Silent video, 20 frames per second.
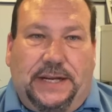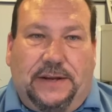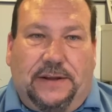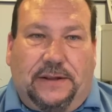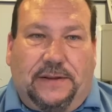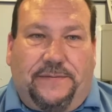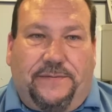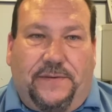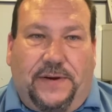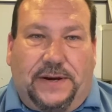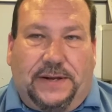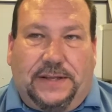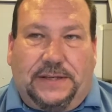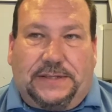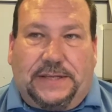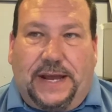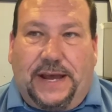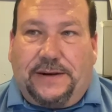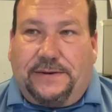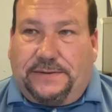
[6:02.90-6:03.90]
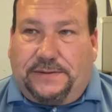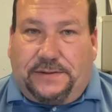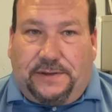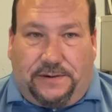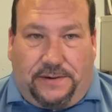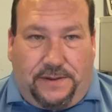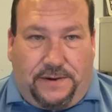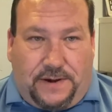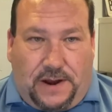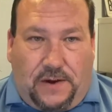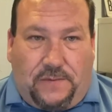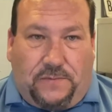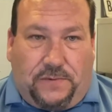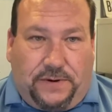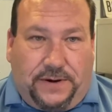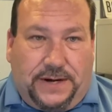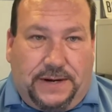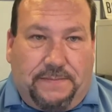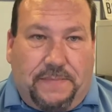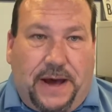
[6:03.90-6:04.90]
on the front of the title, so they're not
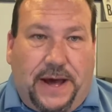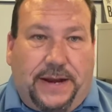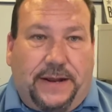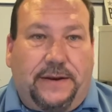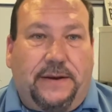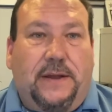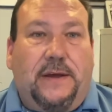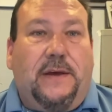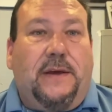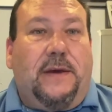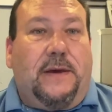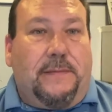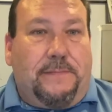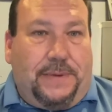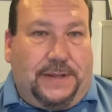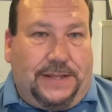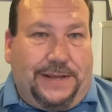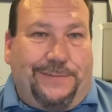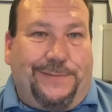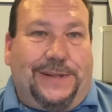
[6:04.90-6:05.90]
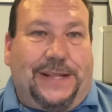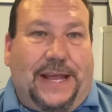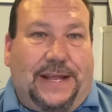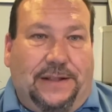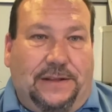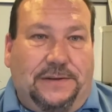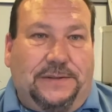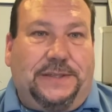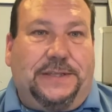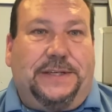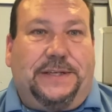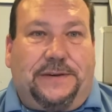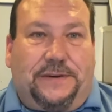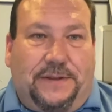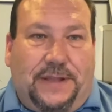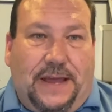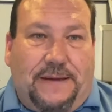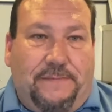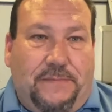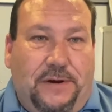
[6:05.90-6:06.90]
worried about it. But then when they lose it, or
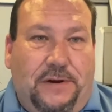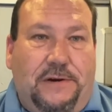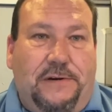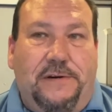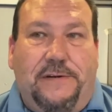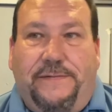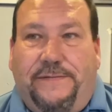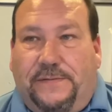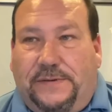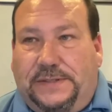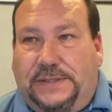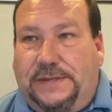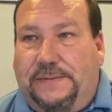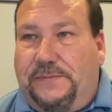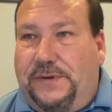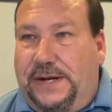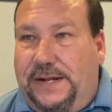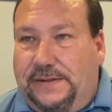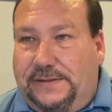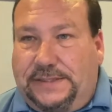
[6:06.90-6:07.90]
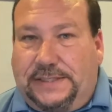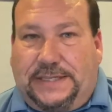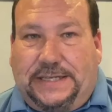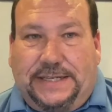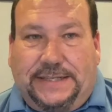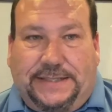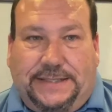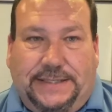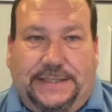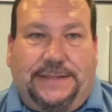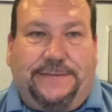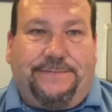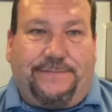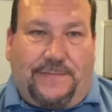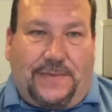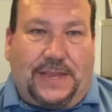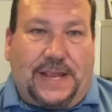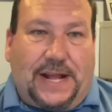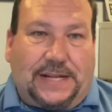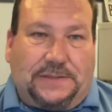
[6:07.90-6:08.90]
they move, or someone else gets it,
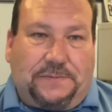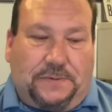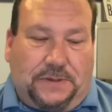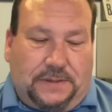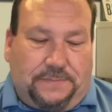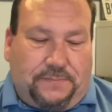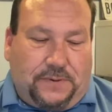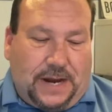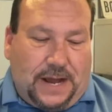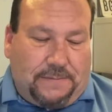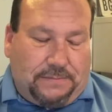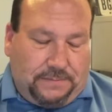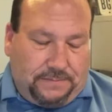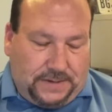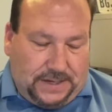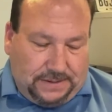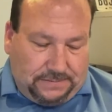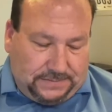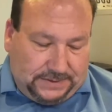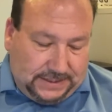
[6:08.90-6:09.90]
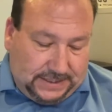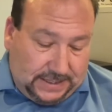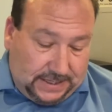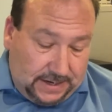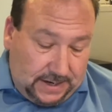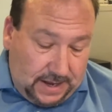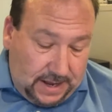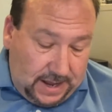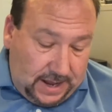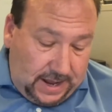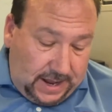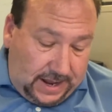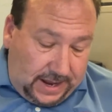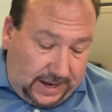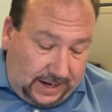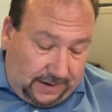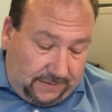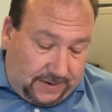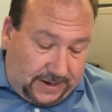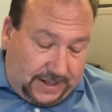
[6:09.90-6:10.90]
that's where the problem comes in.
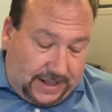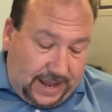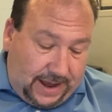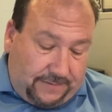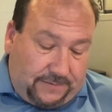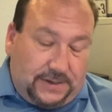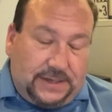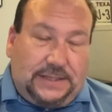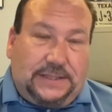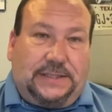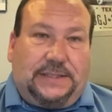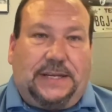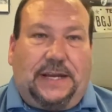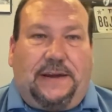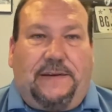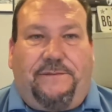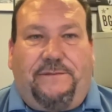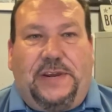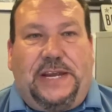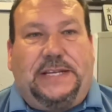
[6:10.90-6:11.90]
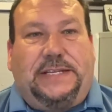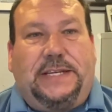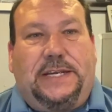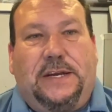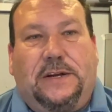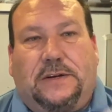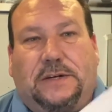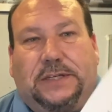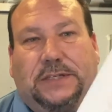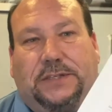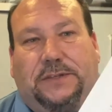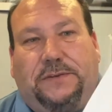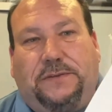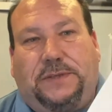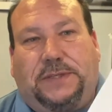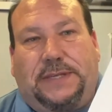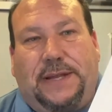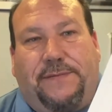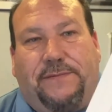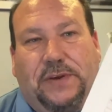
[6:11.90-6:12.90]
Anyway, that one is VTR
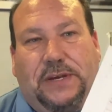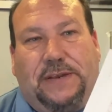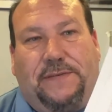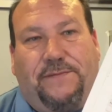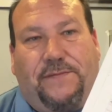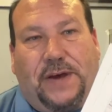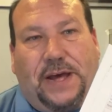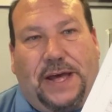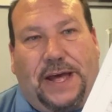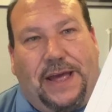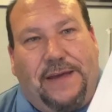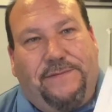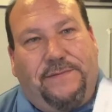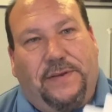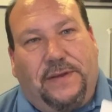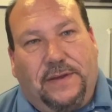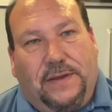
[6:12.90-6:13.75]
275